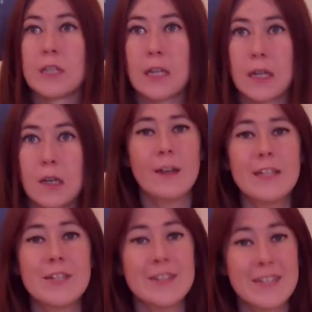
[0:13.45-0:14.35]
sick?
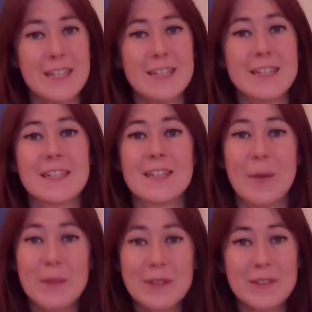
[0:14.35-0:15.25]
Audition season is
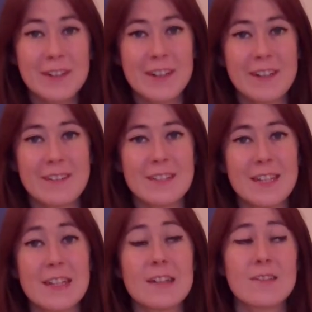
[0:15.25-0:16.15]
coming to a close,
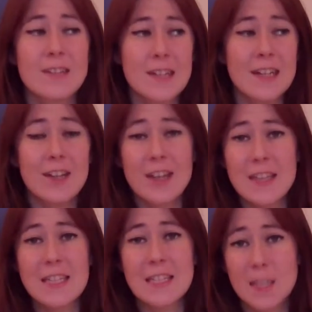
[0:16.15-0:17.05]
and clearly
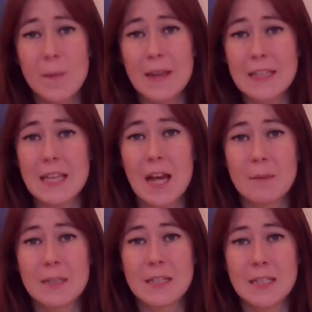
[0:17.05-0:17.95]
this is the best
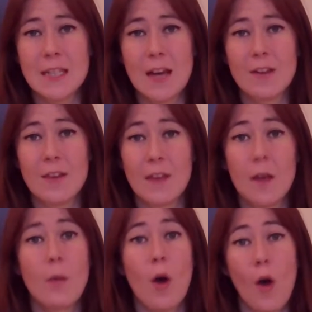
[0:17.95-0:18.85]
time to sit down and
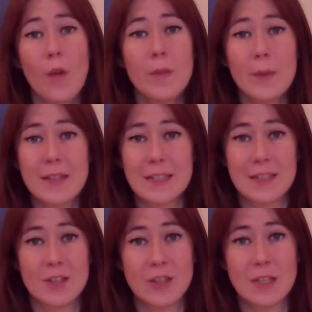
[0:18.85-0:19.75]
think about all the big
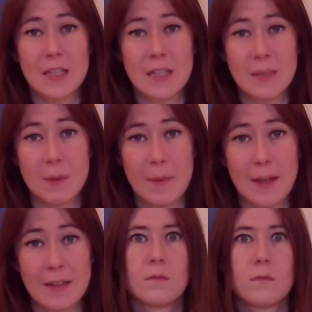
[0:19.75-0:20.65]
decisions that need to be
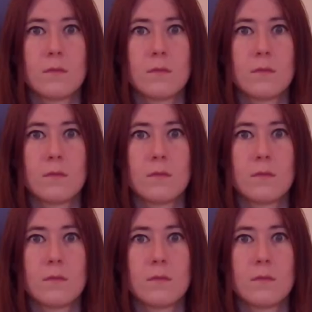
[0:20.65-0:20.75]
made.